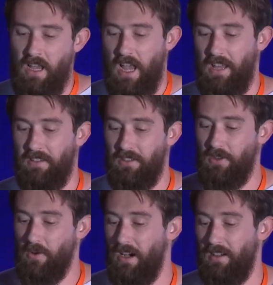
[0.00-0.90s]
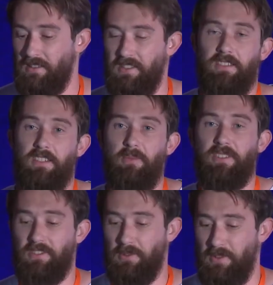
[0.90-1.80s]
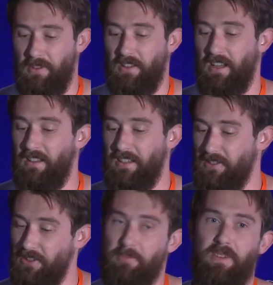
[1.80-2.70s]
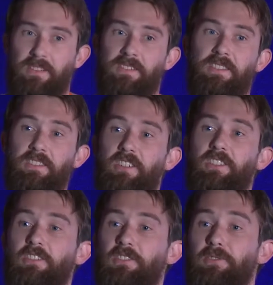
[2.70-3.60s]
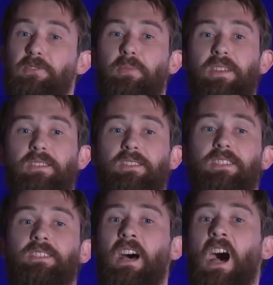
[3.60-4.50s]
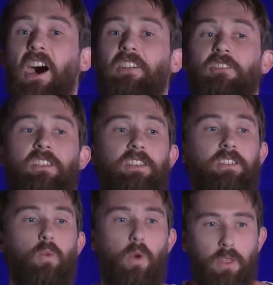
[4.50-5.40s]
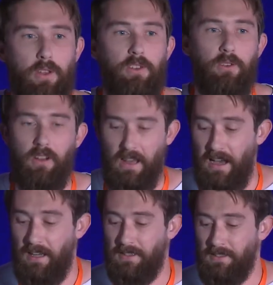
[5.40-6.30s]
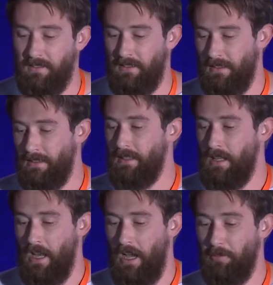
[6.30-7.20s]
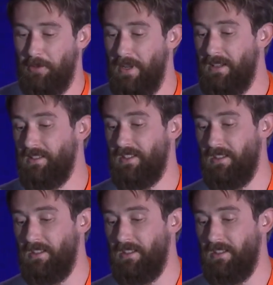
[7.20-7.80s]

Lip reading: and then you are sending a message with it. Okay, that's not dependency injection because your dependencies are created within your class. Dependency